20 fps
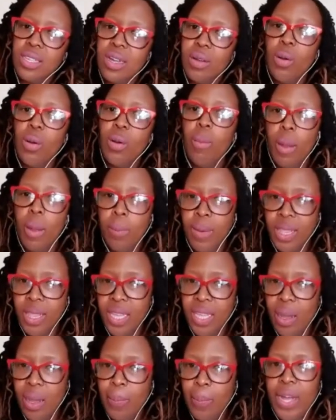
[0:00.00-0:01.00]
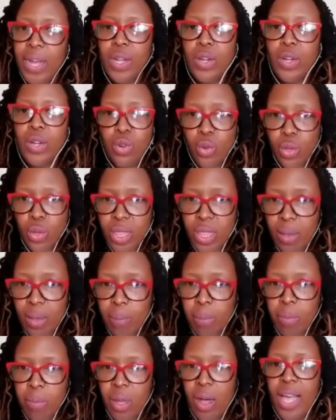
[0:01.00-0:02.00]
Remember them, do
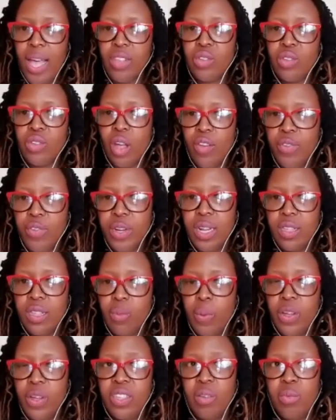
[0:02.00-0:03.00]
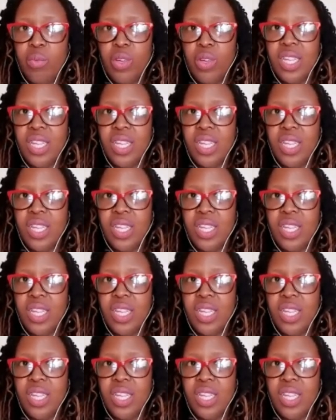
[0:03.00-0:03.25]
them as often as possible.